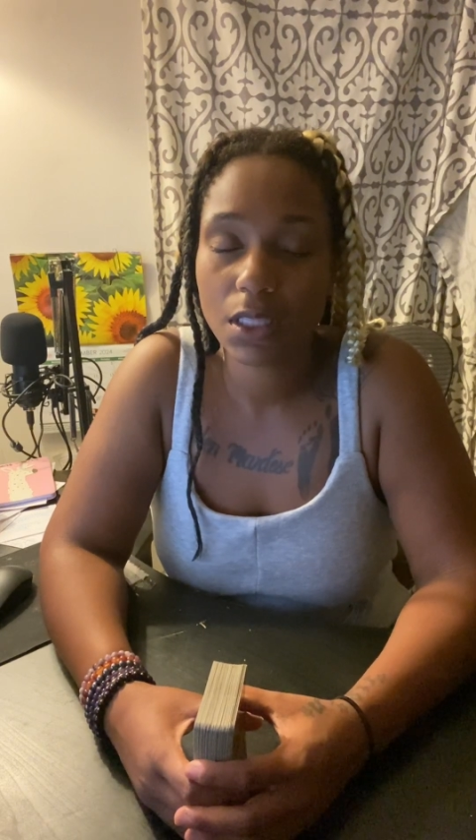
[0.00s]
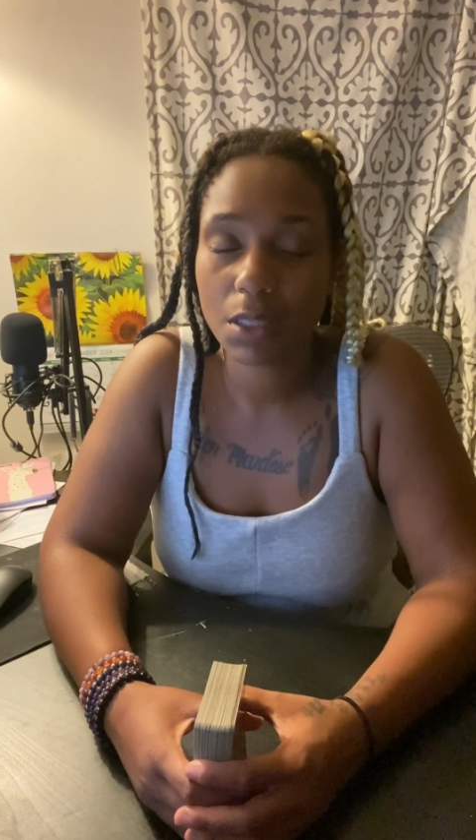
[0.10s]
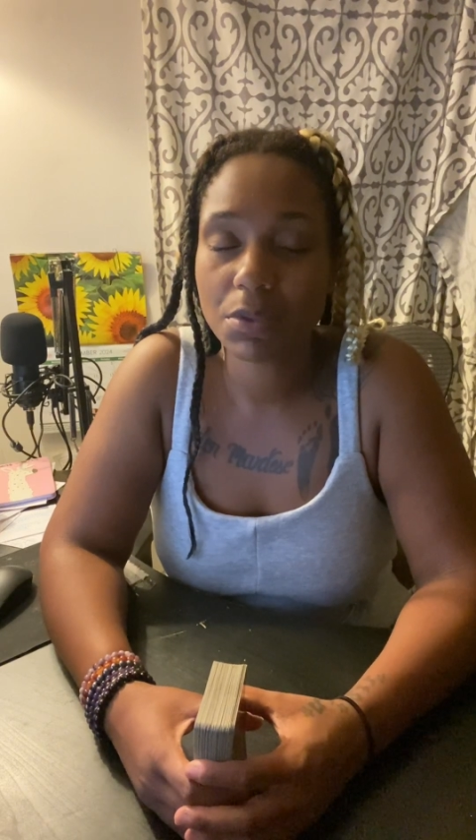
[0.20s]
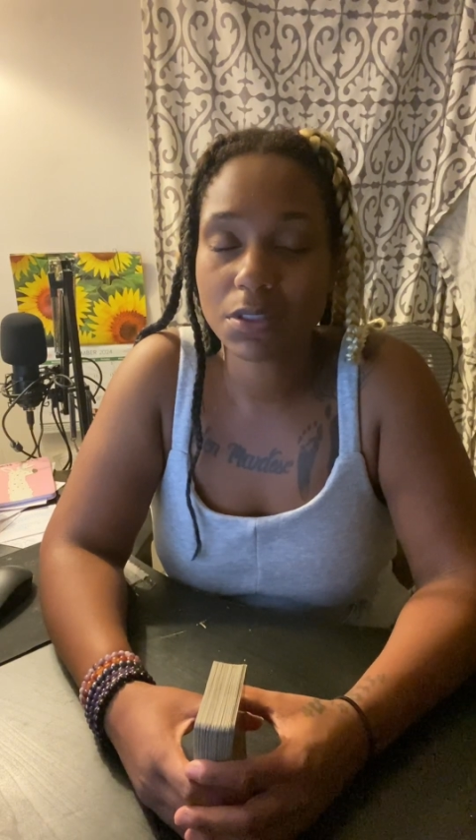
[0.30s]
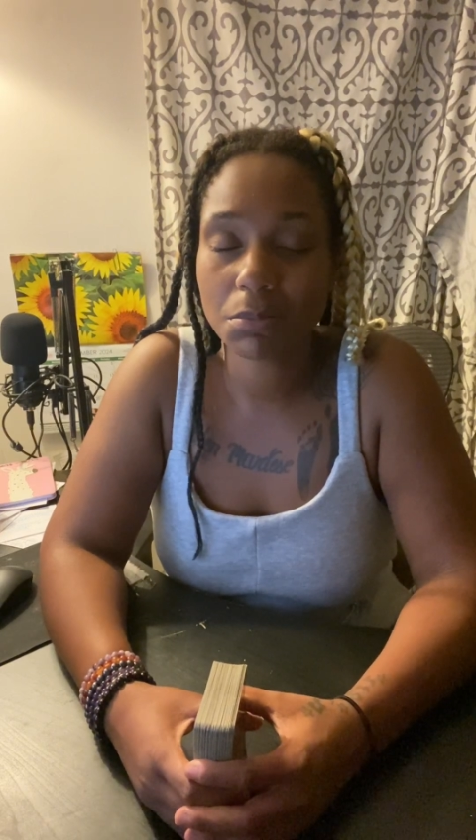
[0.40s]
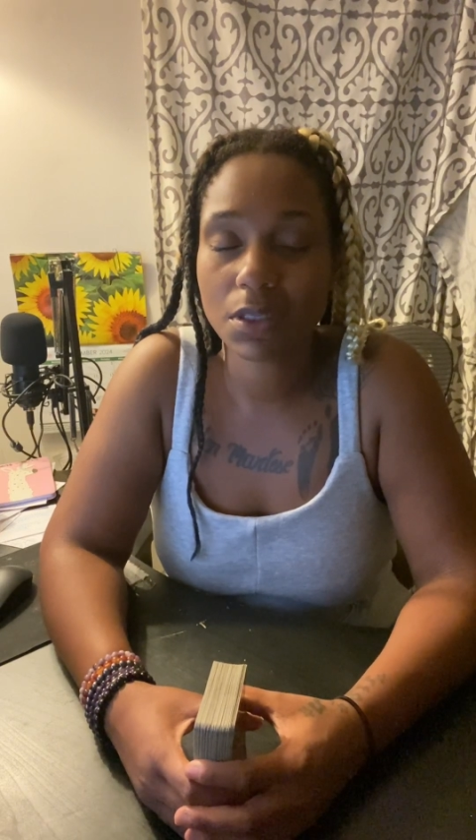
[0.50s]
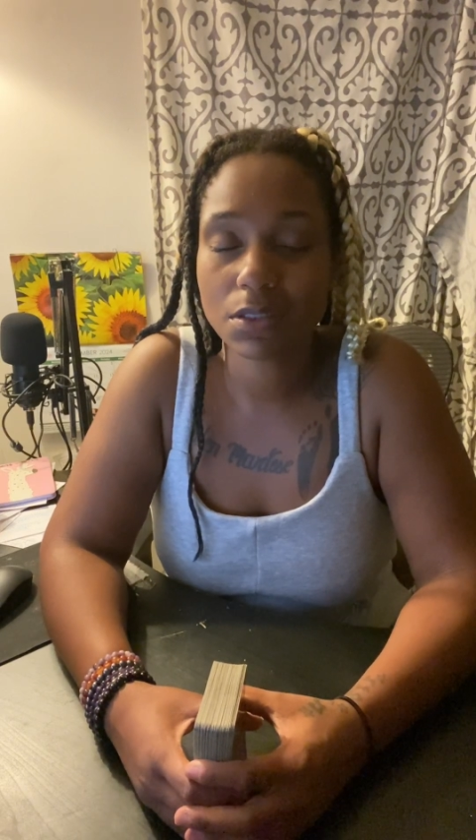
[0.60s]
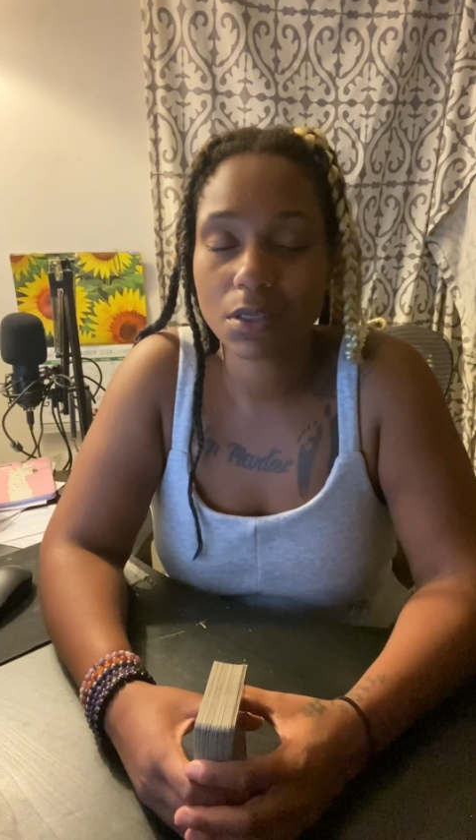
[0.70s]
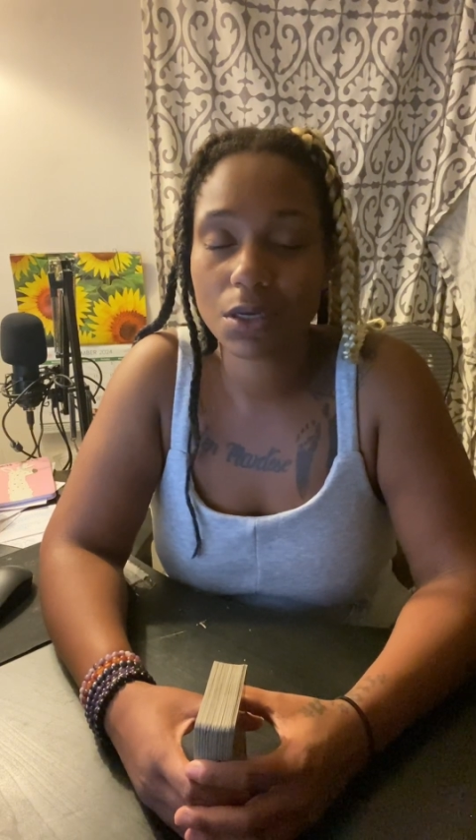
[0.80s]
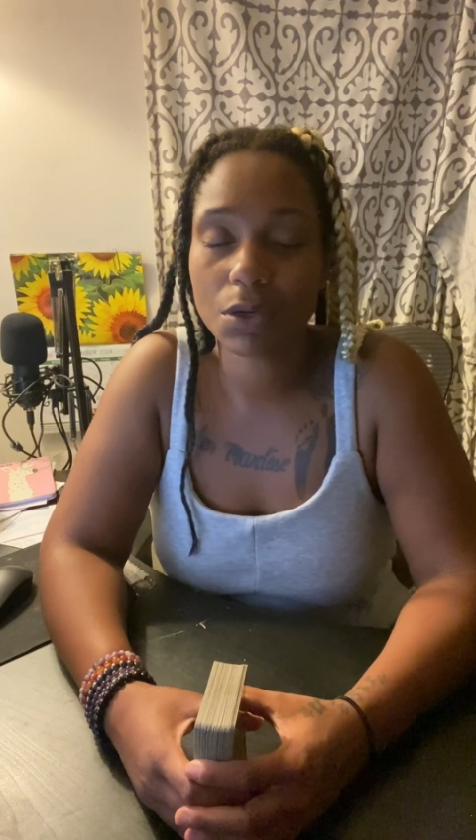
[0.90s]
Give me some
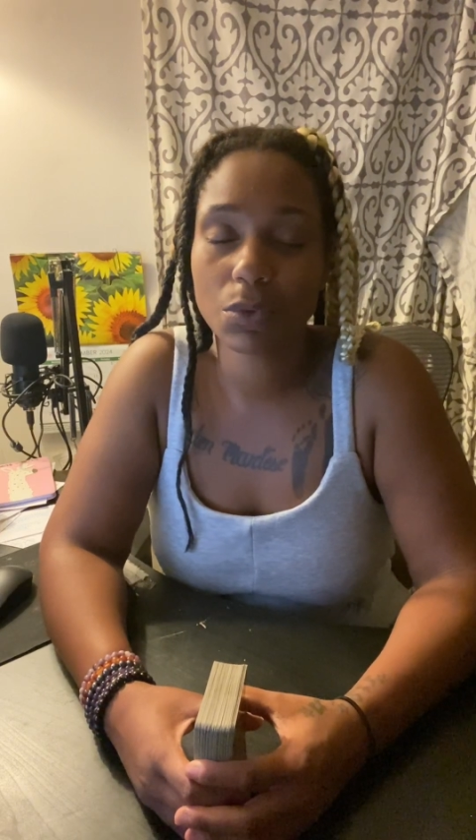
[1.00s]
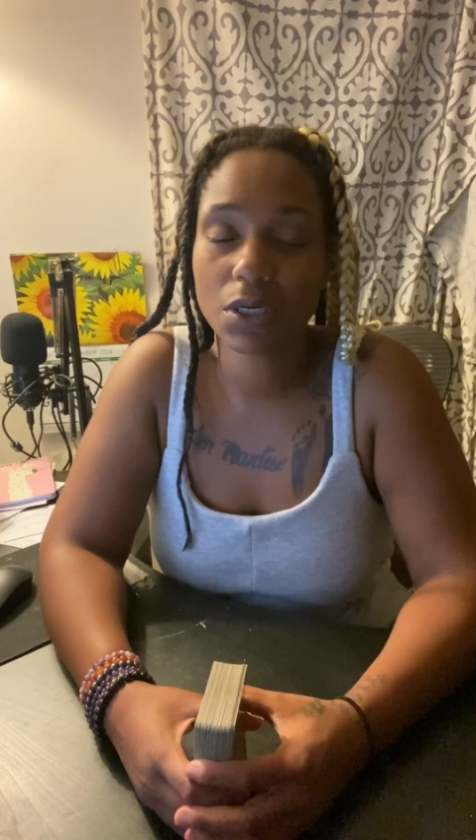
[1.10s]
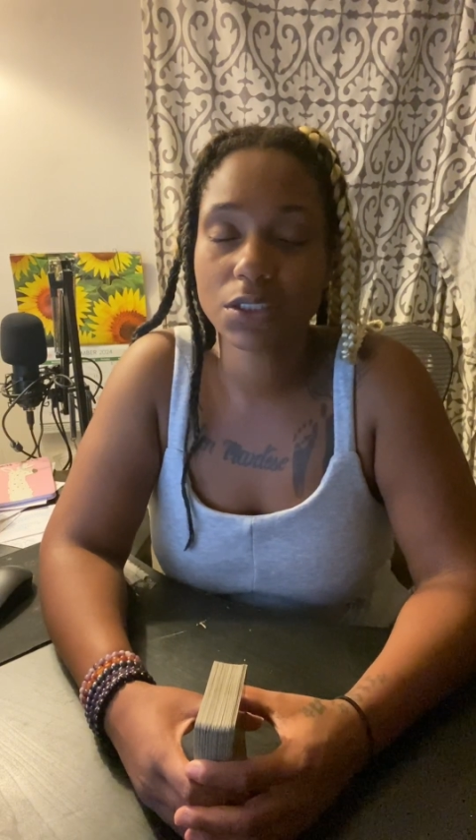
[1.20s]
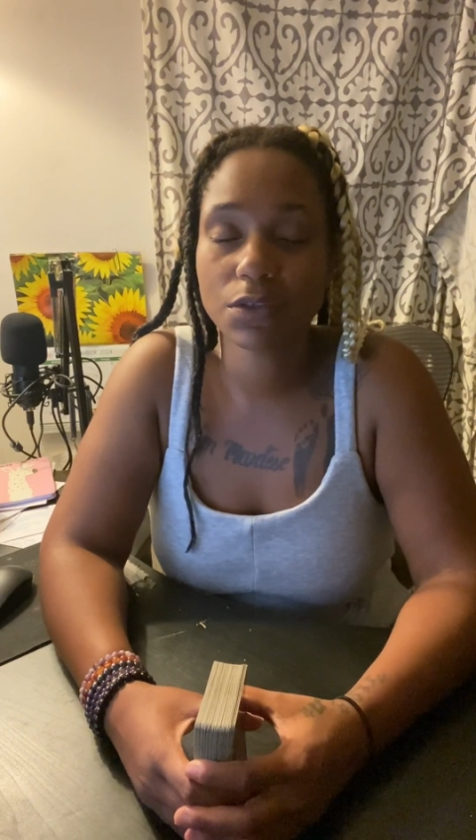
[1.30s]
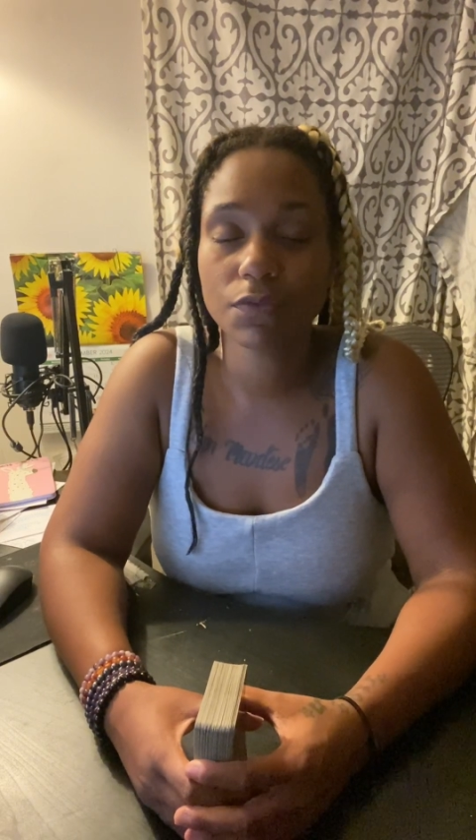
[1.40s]
insight on what I should